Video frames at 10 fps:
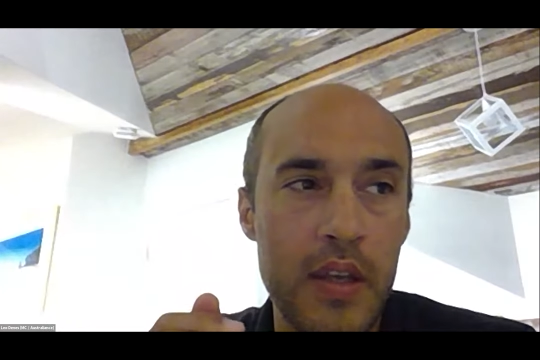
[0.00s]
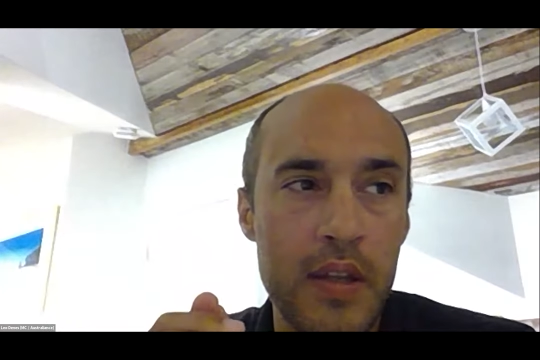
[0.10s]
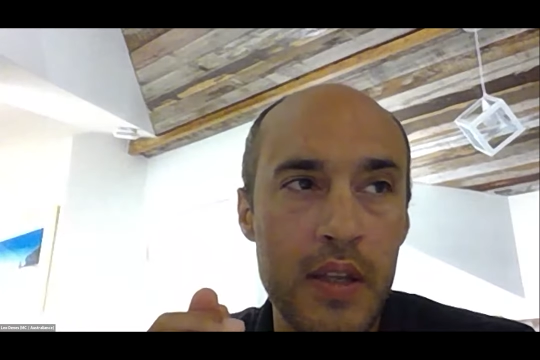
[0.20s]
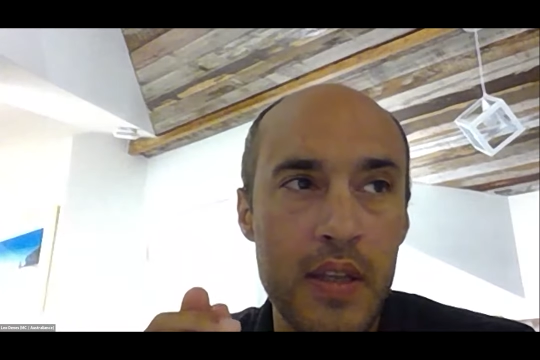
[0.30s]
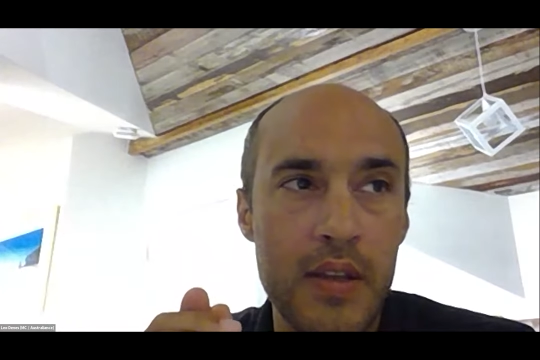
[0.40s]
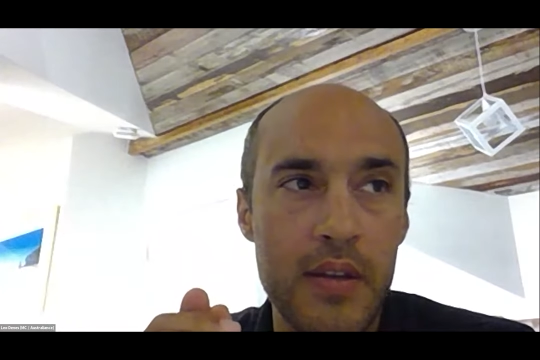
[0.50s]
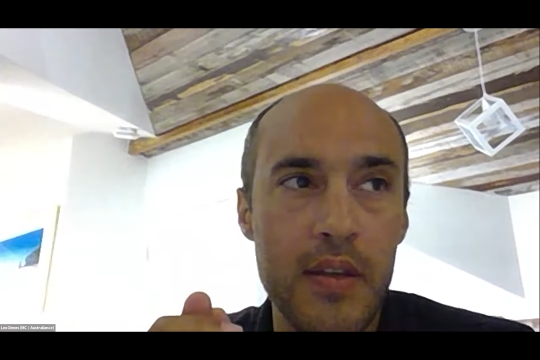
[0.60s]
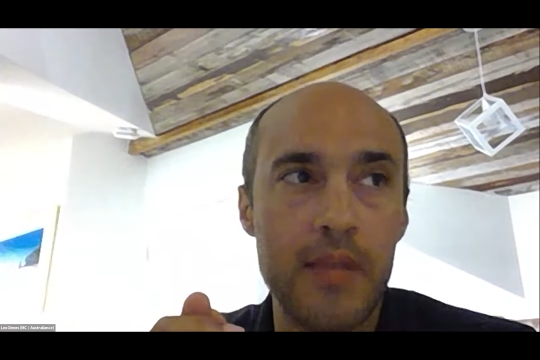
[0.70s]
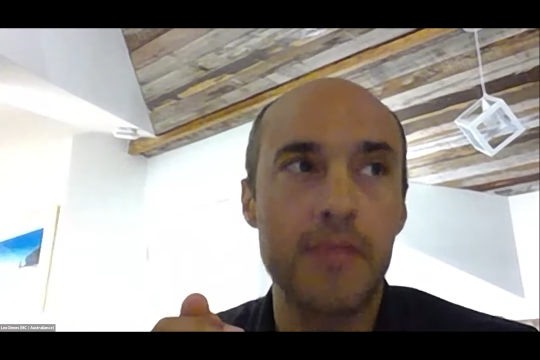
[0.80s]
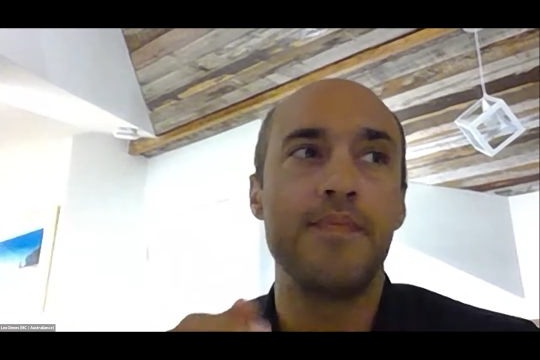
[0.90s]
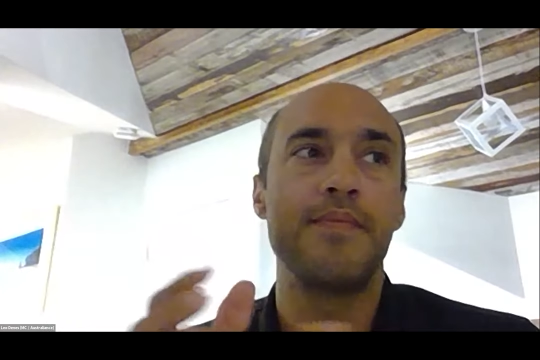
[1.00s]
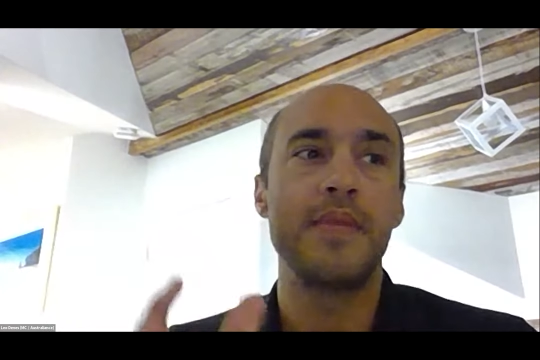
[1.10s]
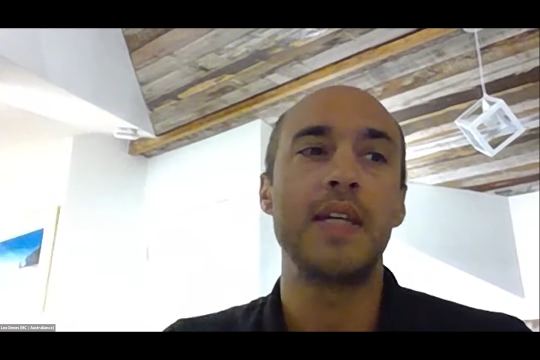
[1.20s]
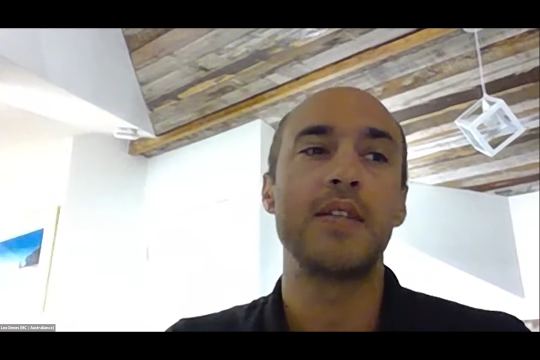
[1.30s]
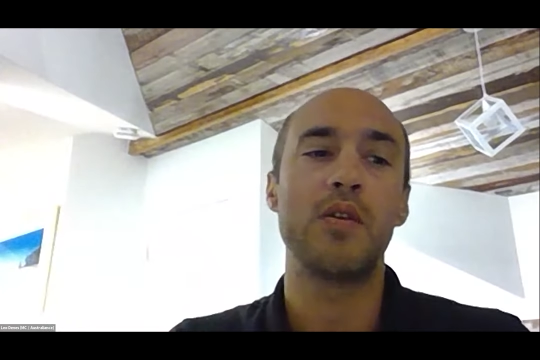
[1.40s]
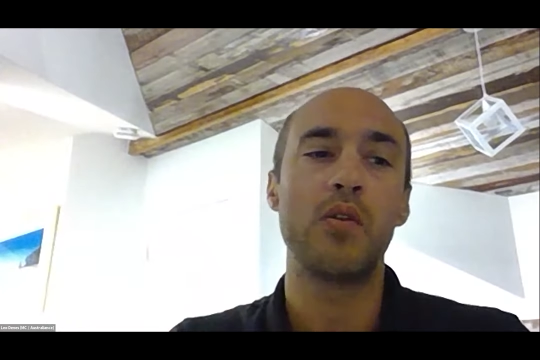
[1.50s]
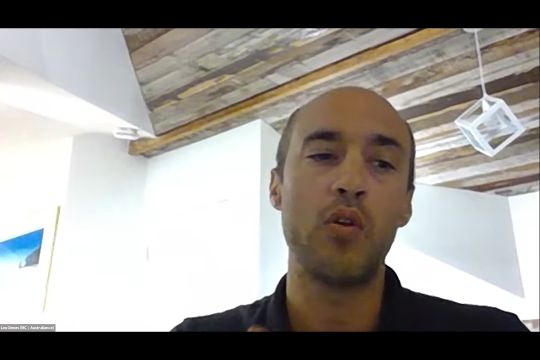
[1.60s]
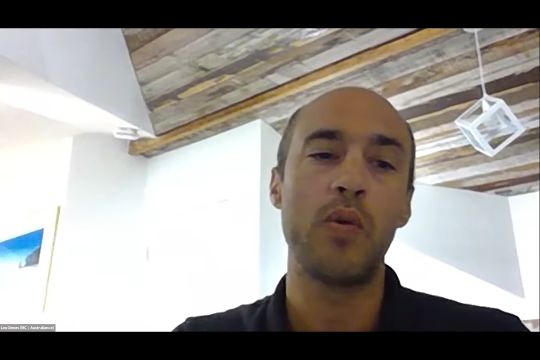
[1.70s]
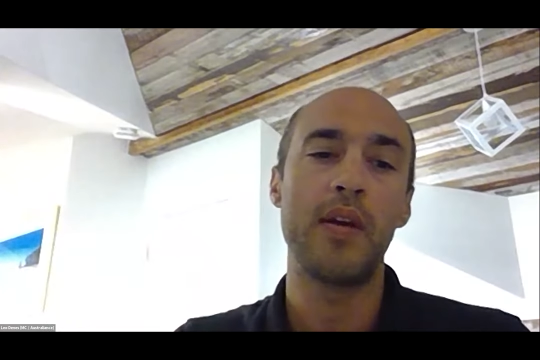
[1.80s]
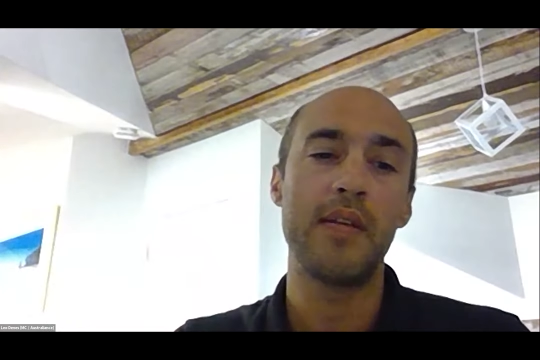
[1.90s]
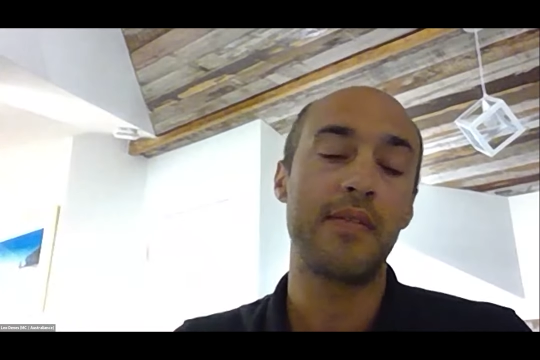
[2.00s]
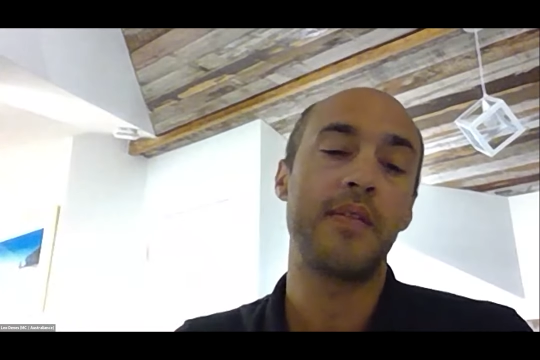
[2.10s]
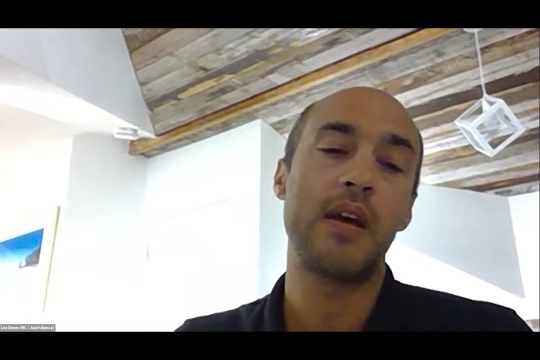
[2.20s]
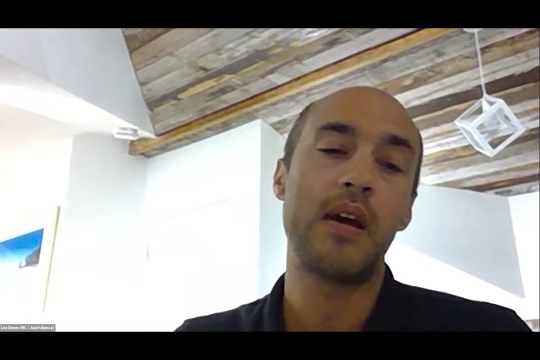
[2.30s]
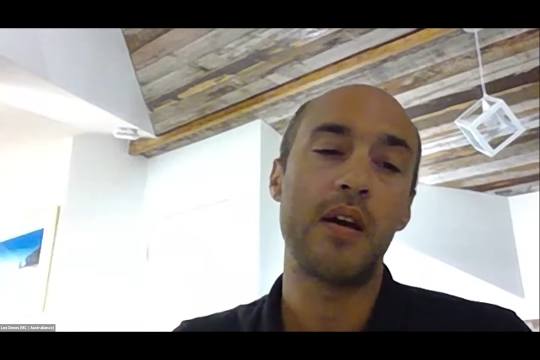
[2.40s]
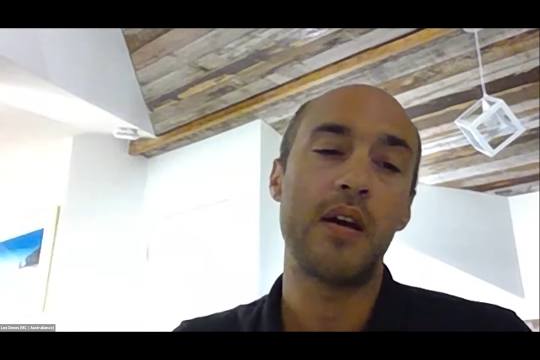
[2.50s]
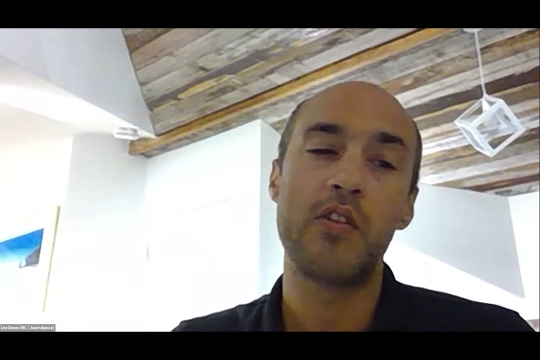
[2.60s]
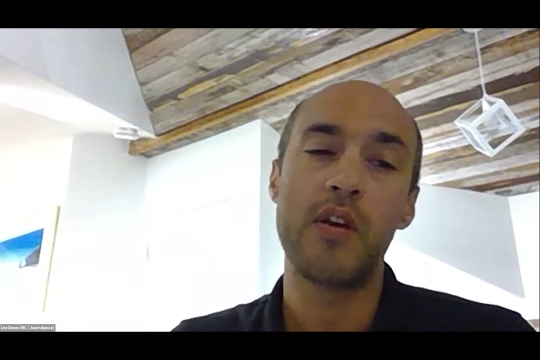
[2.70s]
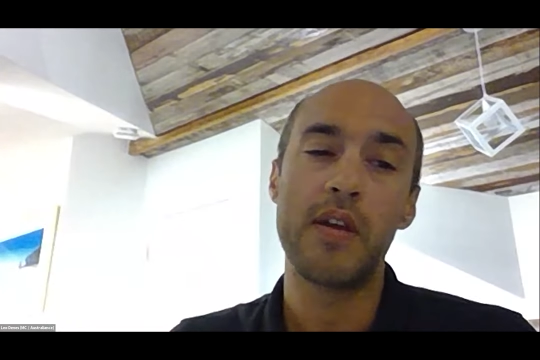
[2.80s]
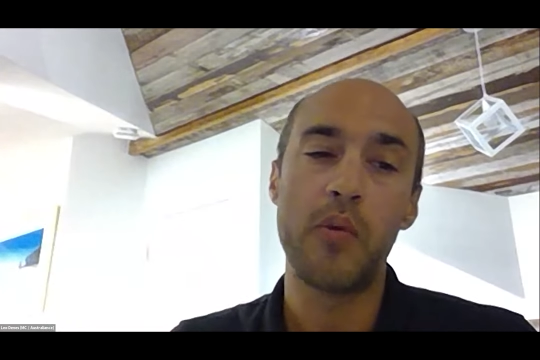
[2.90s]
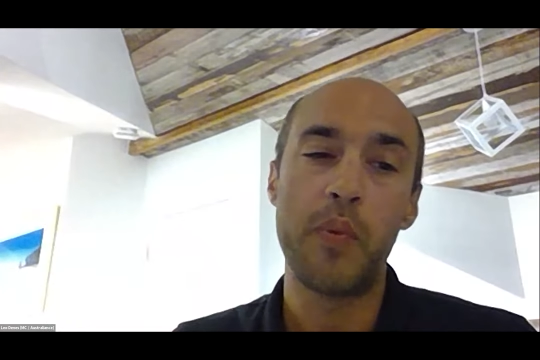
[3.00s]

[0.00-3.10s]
you know, in there's always